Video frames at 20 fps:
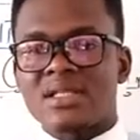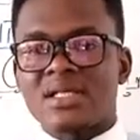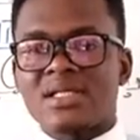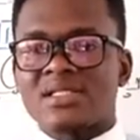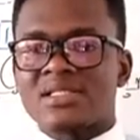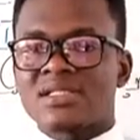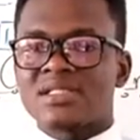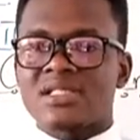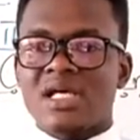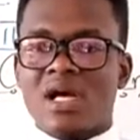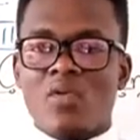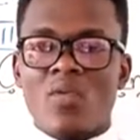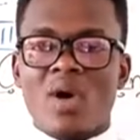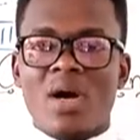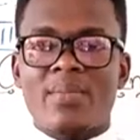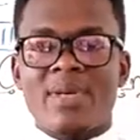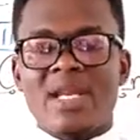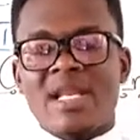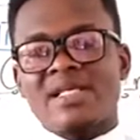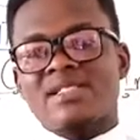
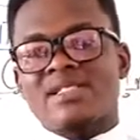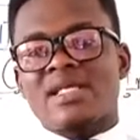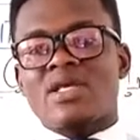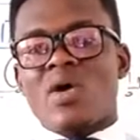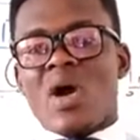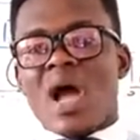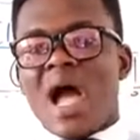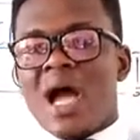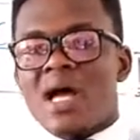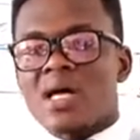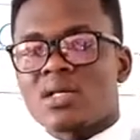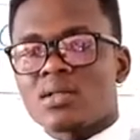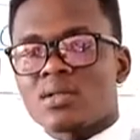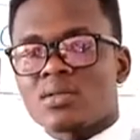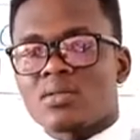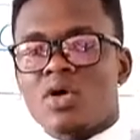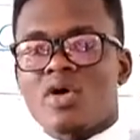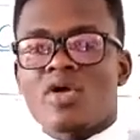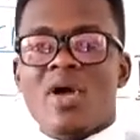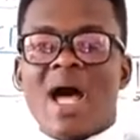someone, let's say your
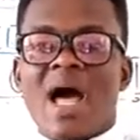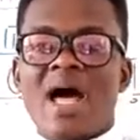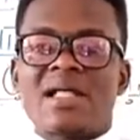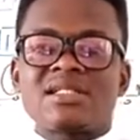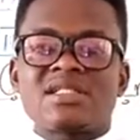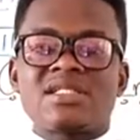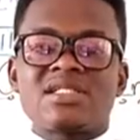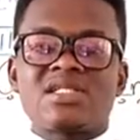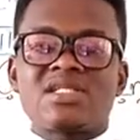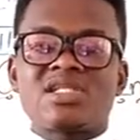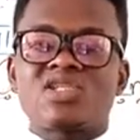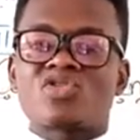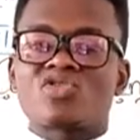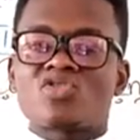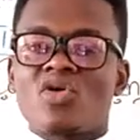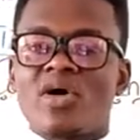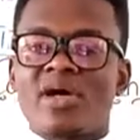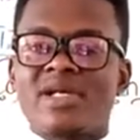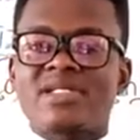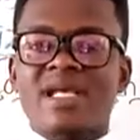uncle or your auntie,
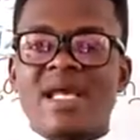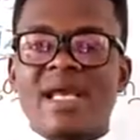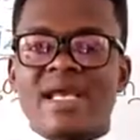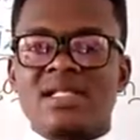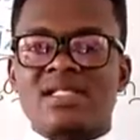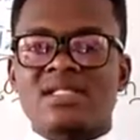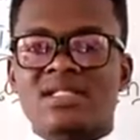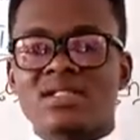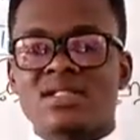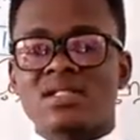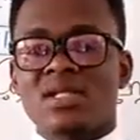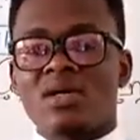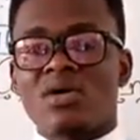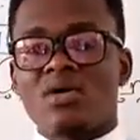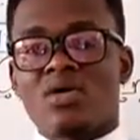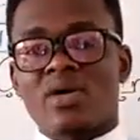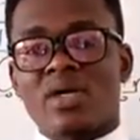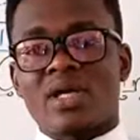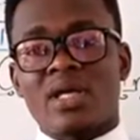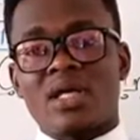destroys it,
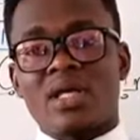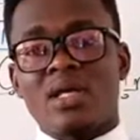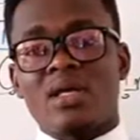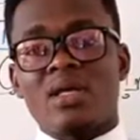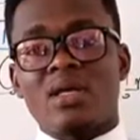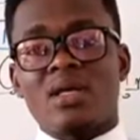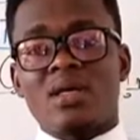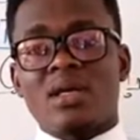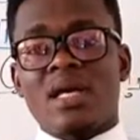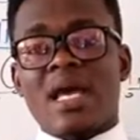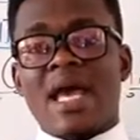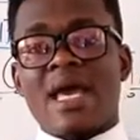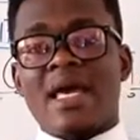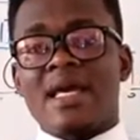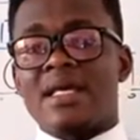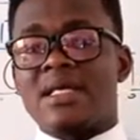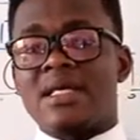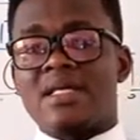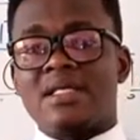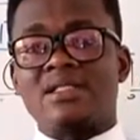okay,
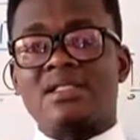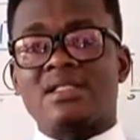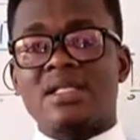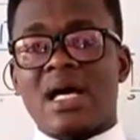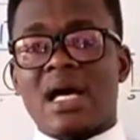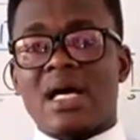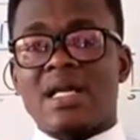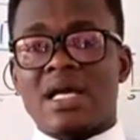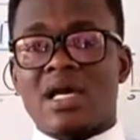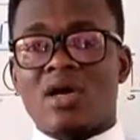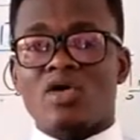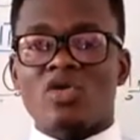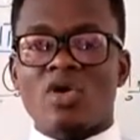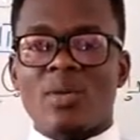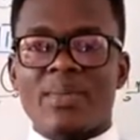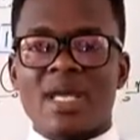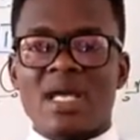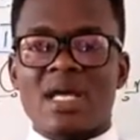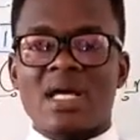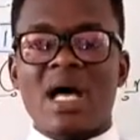is an
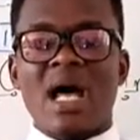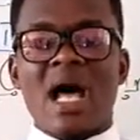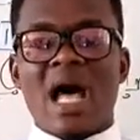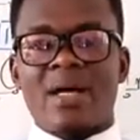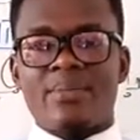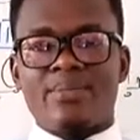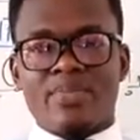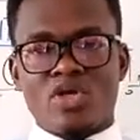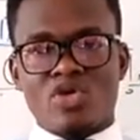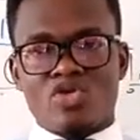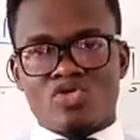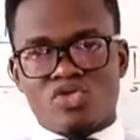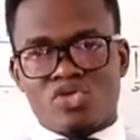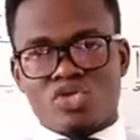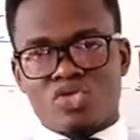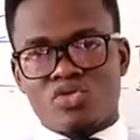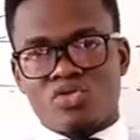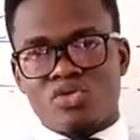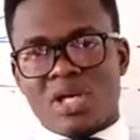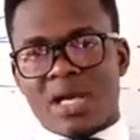economic
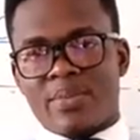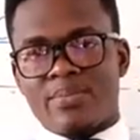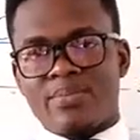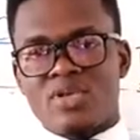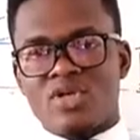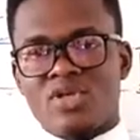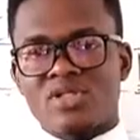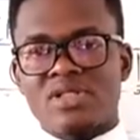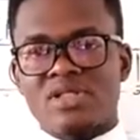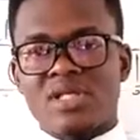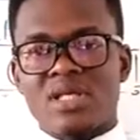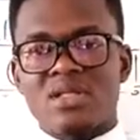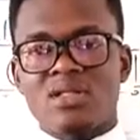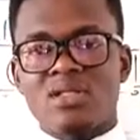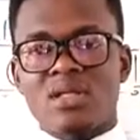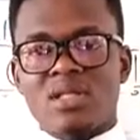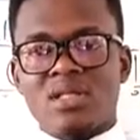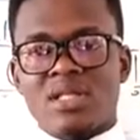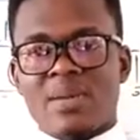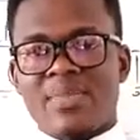abuse. You are abusing
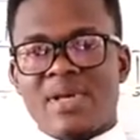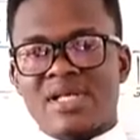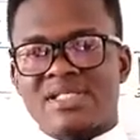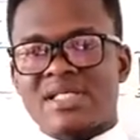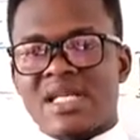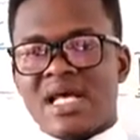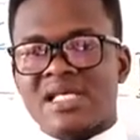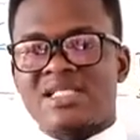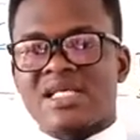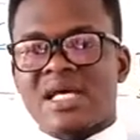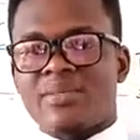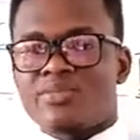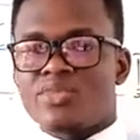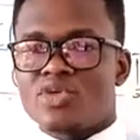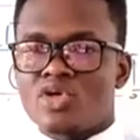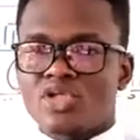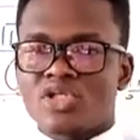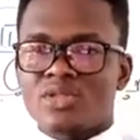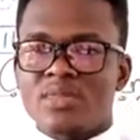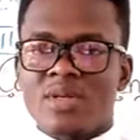the person that's
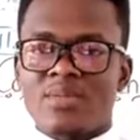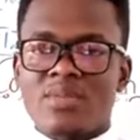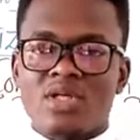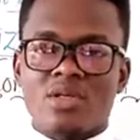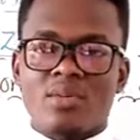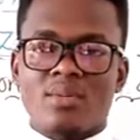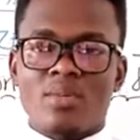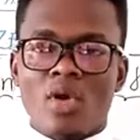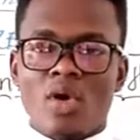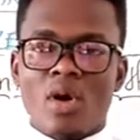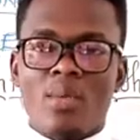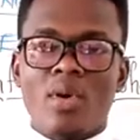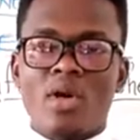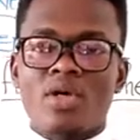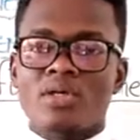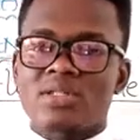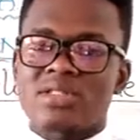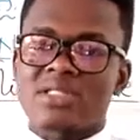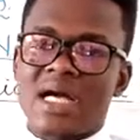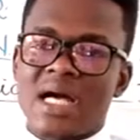abused maybe your mom or
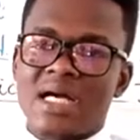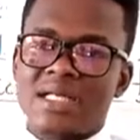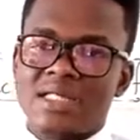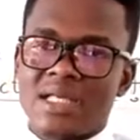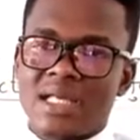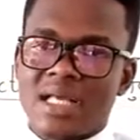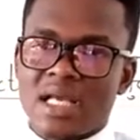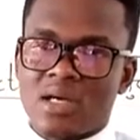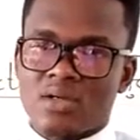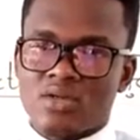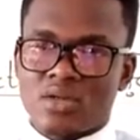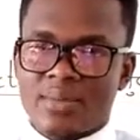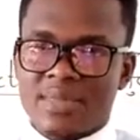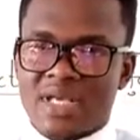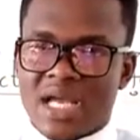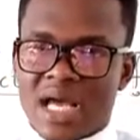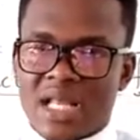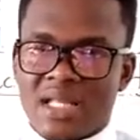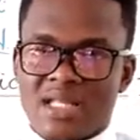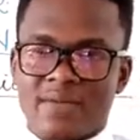your dad
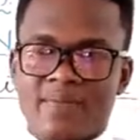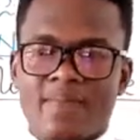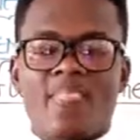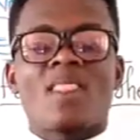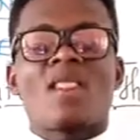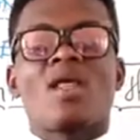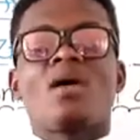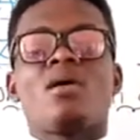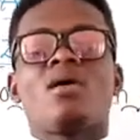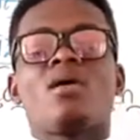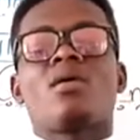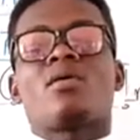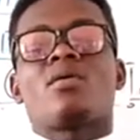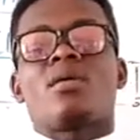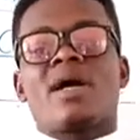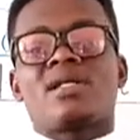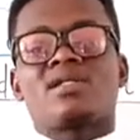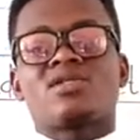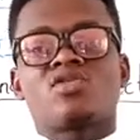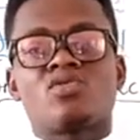economically. All
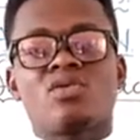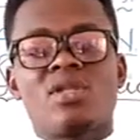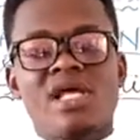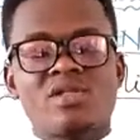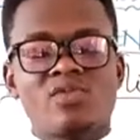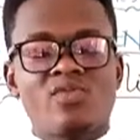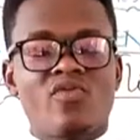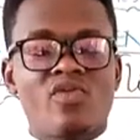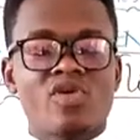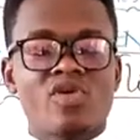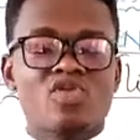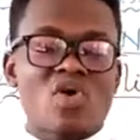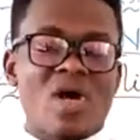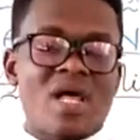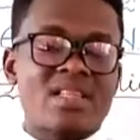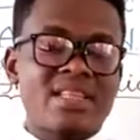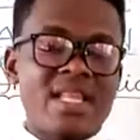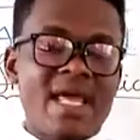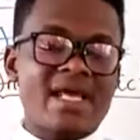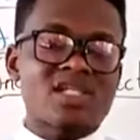right, so let's move on to
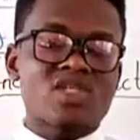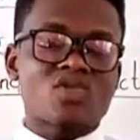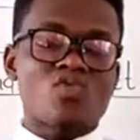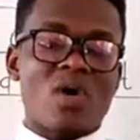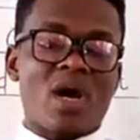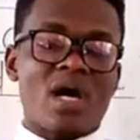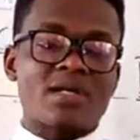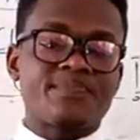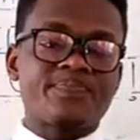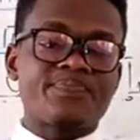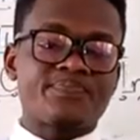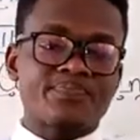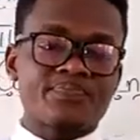our next one,